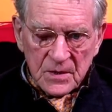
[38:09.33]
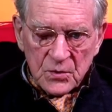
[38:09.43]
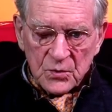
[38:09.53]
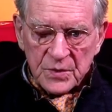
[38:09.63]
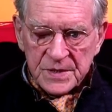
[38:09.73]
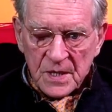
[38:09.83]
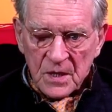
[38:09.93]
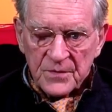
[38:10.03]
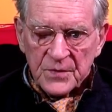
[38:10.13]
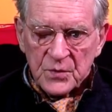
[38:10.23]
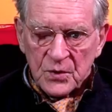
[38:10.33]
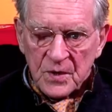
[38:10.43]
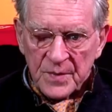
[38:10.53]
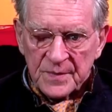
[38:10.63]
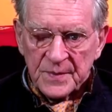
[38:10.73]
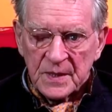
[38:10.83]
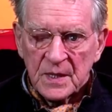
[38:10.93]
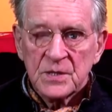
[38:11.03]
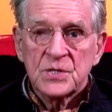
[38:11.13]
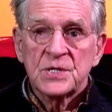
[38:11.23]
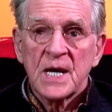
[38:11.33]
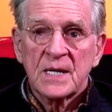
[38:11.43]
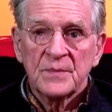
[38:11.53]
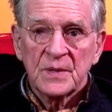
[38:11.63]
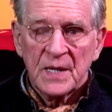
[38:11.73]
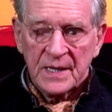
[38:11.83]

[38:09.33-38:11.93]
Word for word: Your resolve and your commitment unshakable